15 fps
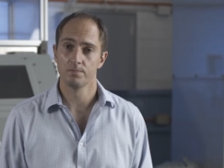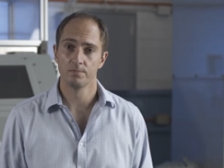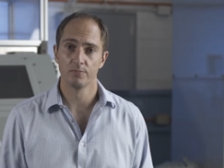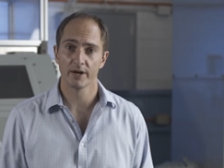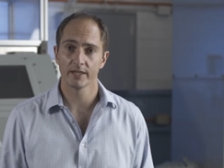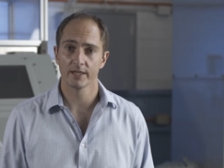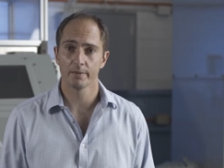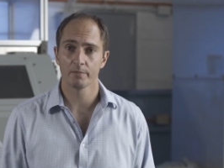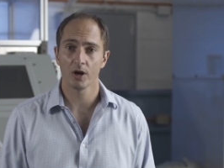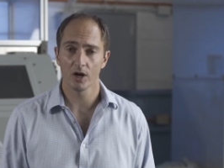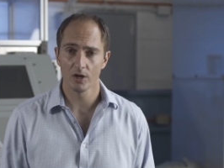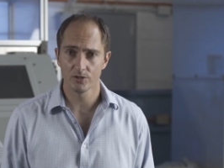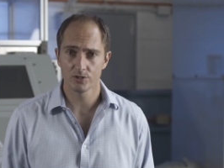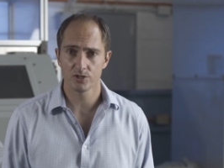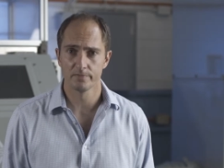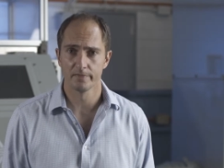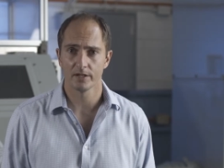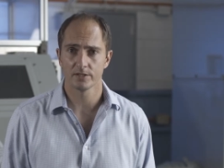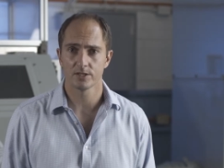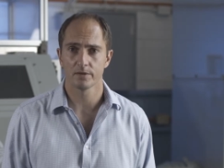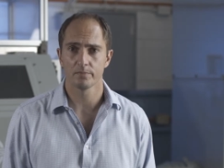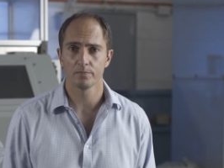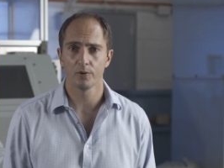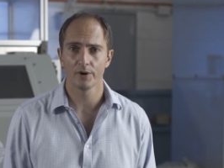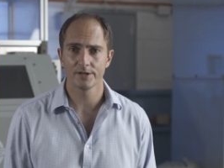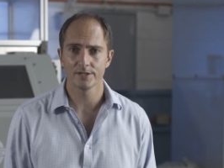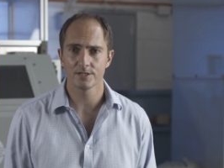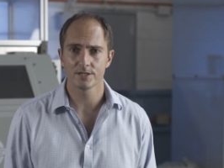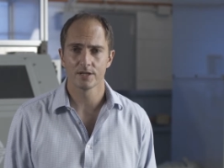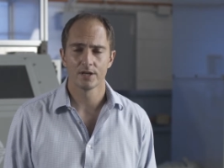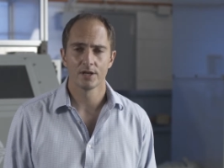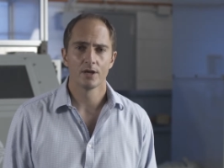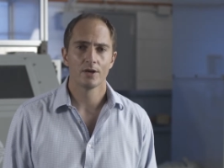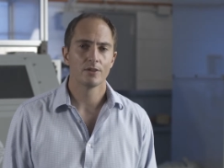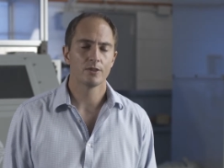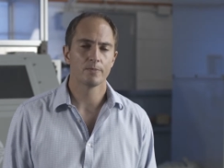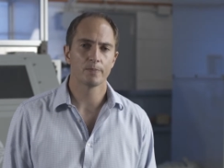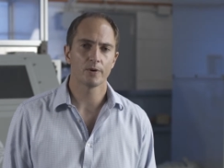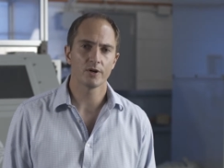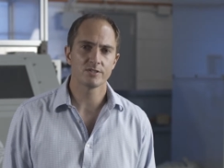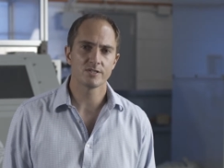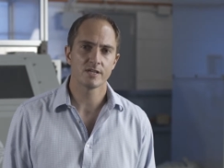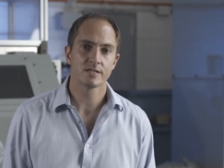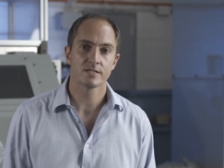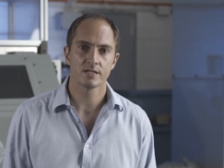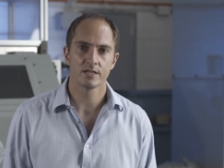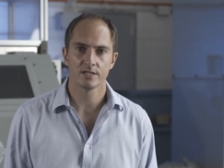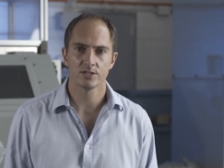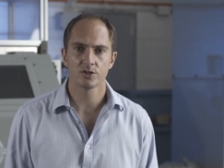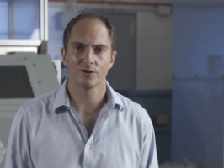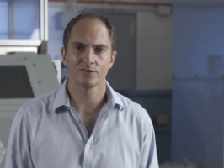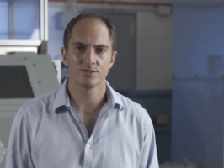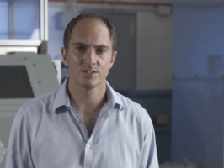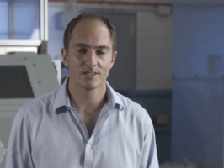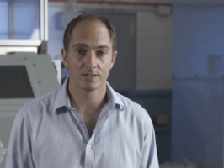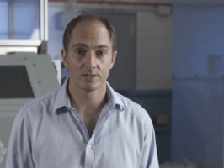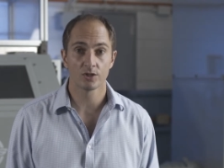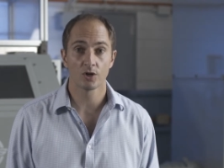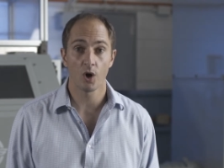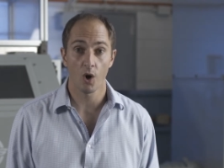bring them close to melting point, the process is considered